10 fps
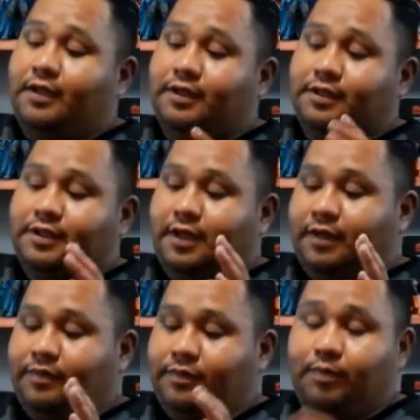this
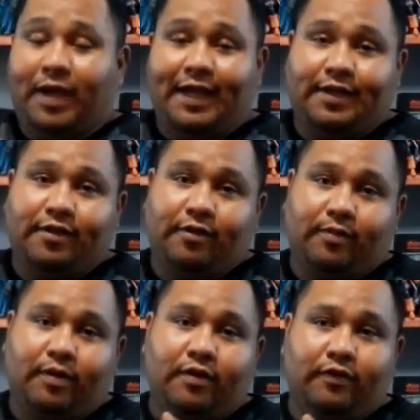Bad
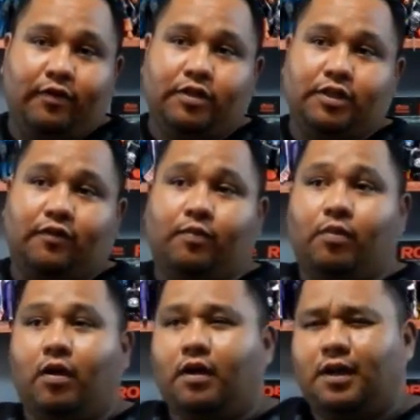Cube version of
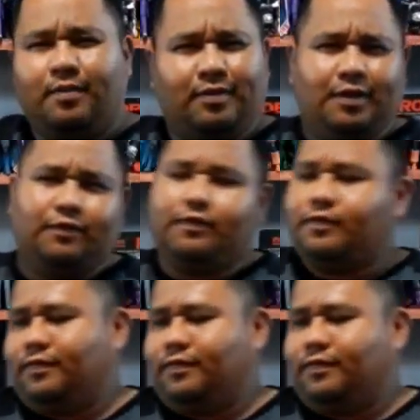Brawn, I believe.